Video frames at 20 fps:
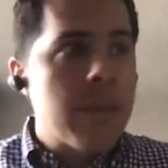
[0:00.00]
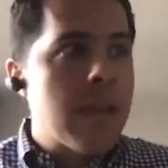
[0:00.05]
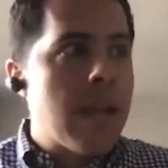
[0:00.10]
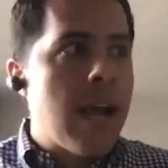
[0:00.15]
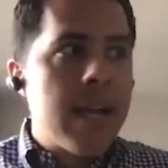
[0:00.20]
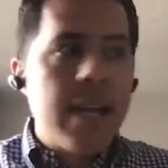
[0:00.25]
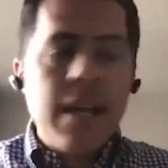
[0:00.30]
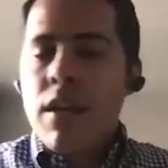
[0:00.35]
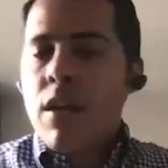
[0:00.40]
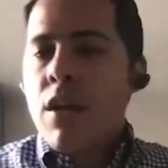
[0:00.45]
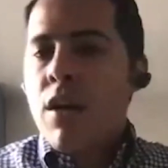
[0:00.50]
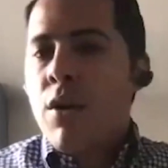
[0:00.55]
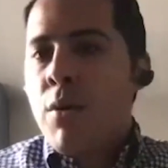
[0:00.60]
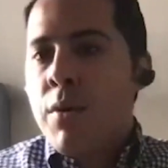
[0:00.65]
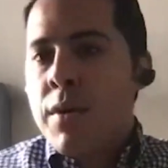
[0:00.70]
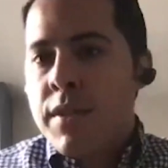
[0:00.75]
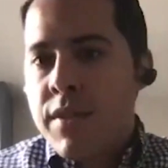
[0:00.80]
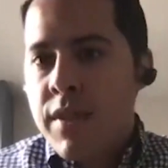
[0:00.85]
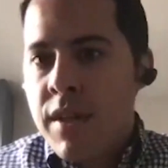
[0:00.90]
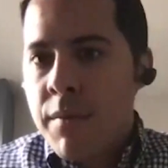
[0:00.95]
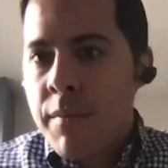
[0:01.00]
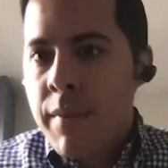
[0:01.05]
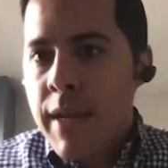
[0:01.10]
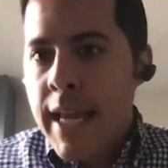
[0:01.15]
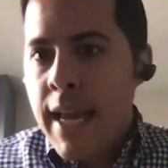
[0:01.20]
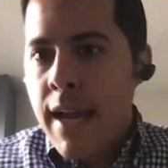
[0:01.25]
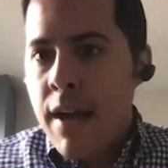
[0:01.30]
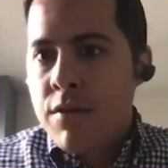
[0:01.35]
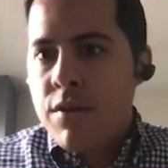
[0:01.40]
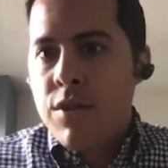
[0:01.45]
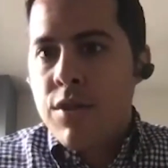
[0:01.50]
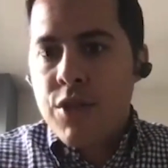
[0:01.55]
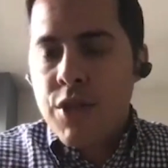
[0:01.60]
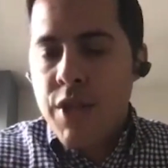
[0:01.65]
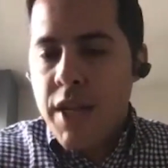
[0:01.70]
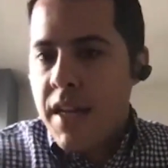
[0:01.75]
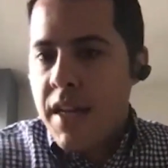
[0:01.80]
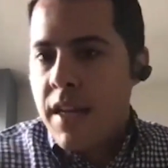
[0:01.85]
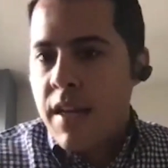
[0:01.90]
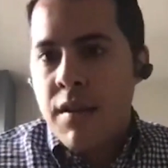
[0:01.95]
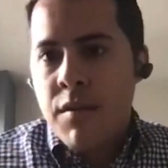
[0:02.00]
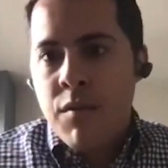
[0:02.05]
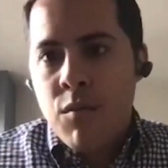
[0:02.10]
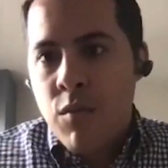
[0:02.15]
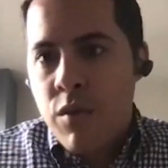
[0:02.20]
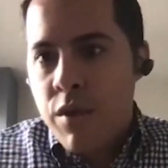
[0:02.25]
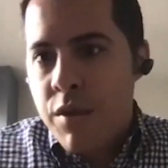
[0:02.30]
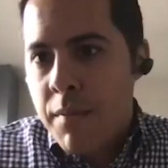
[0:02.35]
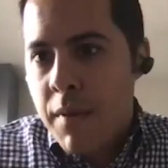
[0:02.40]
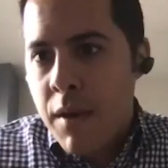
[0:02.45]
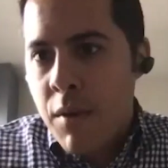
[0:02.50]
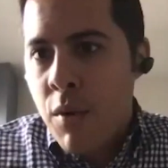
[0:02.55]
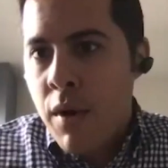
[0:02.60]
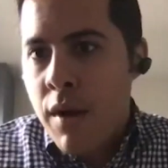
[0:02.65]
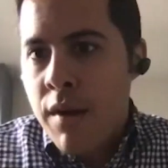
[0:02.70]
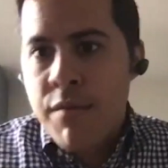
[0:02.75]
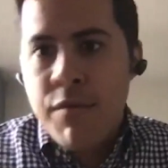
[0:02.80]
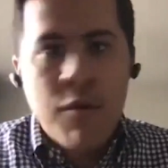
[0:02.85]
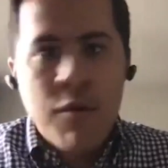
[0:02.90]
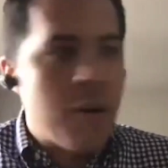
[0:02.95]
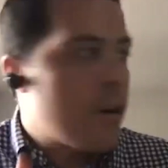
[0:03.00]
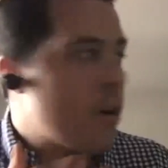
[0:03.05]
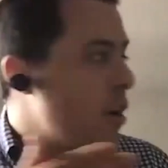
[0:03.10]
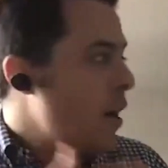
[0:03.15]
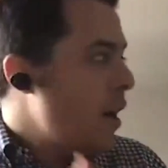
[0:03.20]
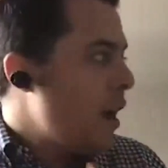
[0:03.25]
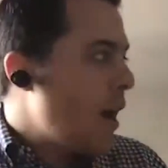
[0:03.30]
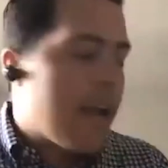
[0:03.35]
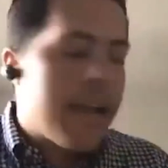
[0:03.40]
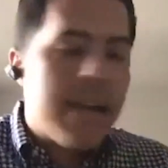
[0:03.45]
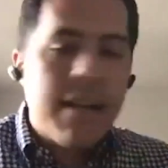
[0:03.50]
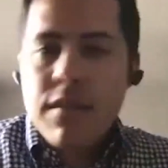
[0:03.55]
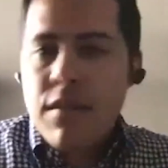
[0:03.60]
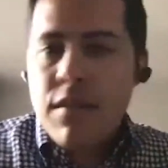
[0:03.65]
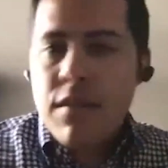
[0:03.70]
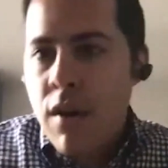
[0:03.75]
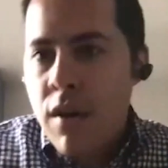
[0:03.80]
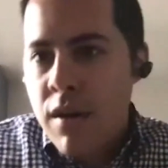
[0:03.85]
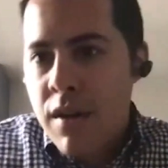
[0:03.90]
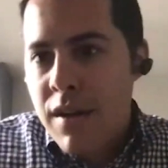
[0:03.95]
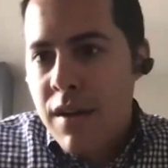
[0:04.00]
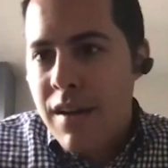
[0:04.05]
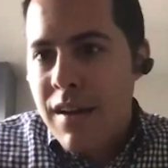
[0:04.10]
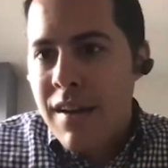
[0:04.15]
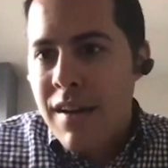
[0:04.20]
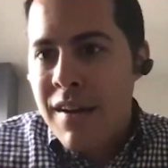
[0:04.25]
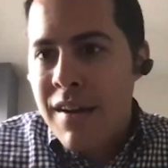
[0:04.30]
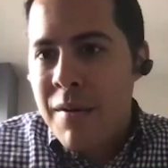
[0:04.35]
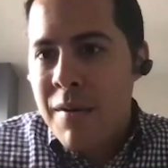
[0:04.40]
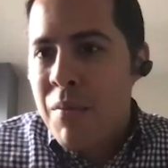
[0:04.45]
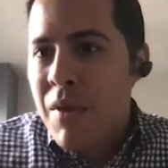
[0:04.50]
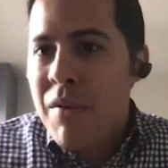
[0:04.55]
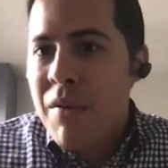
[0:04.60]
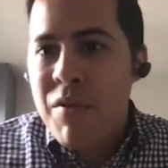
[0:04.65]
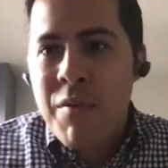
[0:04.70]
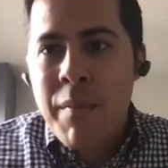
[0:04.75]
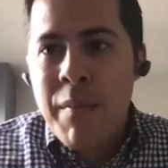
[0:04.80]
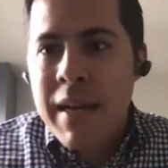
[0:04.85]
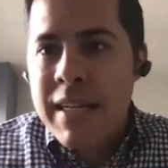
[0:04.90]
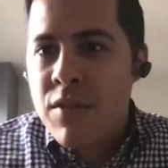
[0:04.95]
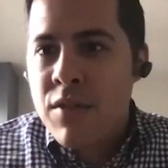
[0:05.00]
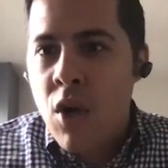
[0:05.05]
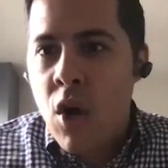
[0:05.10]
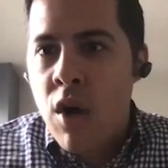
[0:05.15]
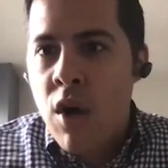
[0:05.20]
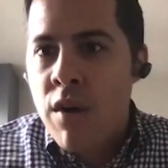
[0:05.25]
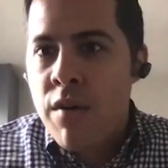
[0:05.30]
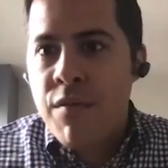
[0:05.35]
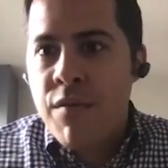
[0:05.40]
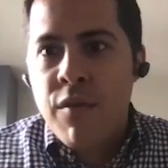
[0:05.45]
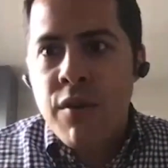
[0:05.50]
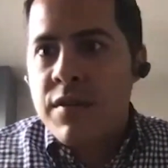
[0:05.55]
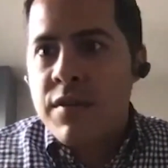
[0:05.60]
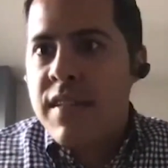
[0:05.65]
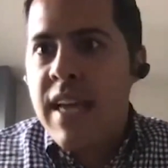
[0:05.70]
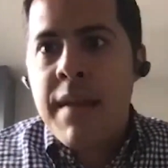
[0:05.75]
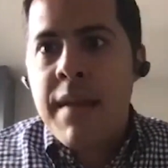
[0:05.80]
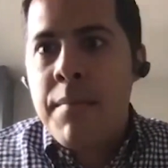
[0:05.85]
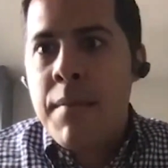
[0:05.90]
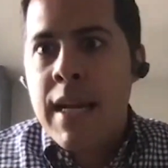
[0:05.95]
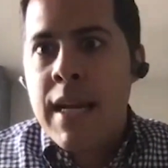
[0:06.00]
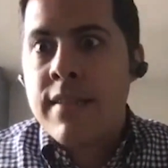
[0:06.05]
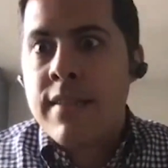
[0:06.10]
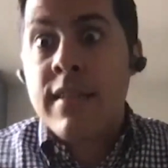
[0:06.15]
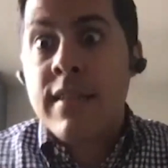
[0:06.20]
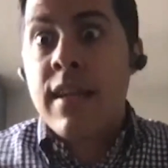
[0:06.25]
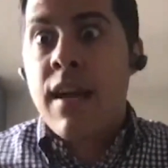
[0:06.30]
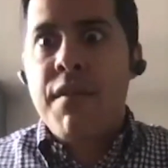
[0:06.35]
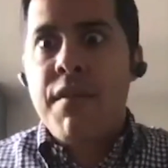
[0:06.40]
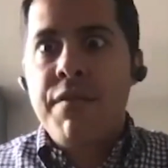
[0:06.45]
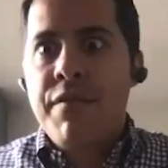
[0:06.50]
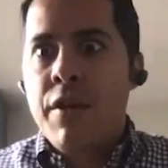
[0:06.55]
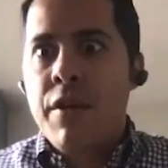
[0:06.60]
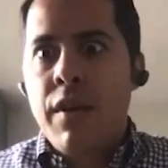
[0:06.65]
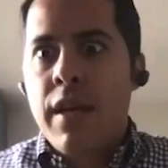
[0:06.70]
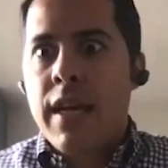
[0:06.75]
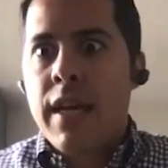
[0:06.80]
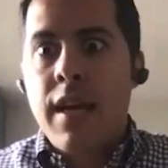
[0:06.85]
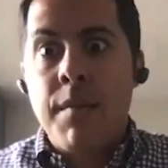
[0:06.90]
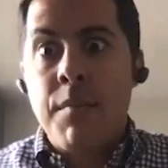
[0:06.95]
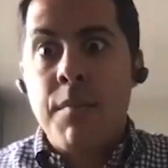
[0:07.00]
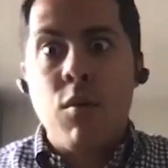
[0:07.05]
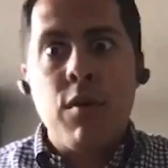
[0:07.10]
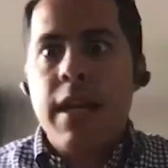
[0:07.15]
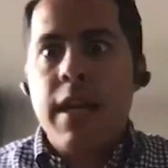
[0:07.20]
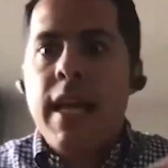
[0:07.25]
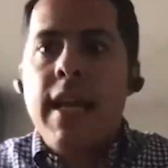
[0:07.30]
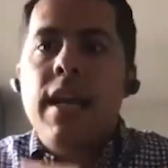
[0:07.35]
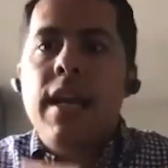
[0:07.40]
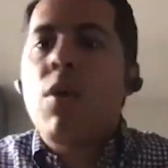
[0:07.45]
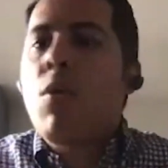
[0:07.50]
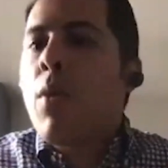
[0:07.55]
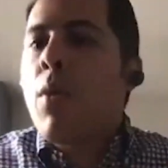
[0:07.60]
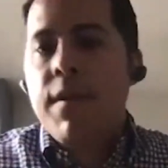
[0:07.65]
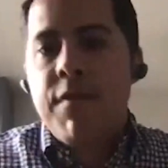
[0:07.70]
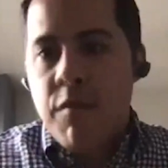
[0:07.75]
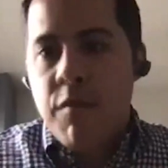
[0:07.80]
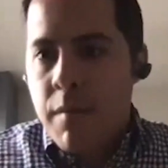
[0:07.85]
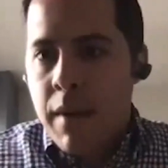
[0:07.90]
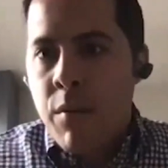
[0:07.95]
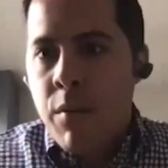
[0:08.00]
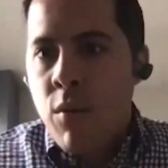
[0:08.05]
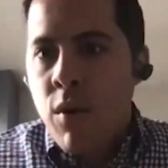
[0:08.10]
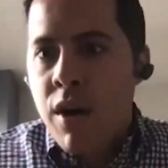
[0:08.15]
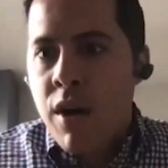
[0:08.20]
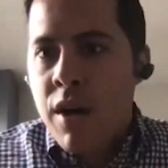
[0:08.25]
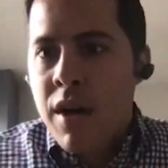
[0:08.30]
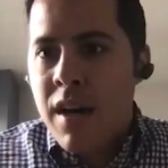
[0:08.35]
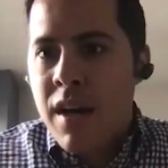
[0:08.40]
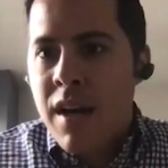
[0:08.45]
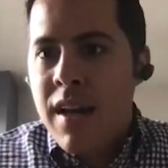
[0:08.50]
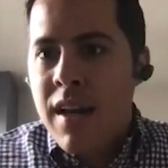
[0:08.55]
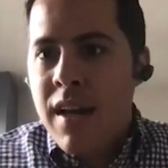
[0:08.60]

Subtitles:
I can go and sit on my couch and check in with my wife, or I can talk or play with my dog for 10 minutes and not feel like I'm getting away from my work.